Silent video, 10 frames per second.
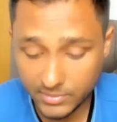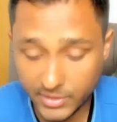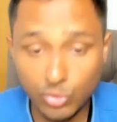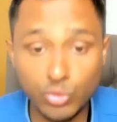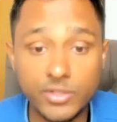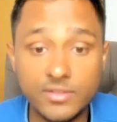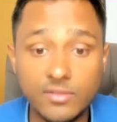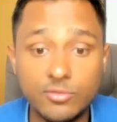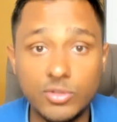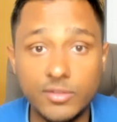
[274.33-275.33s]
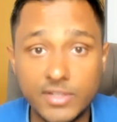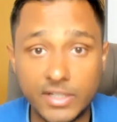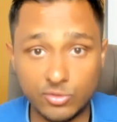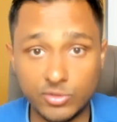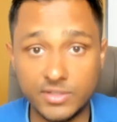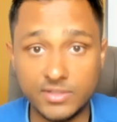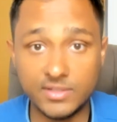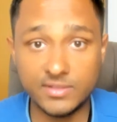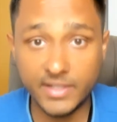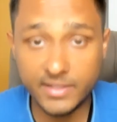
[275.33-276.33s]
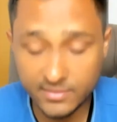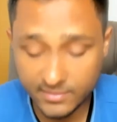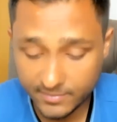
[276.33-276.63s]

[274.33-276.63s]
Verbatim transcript: they don't deserve to live. That's what Krishna said.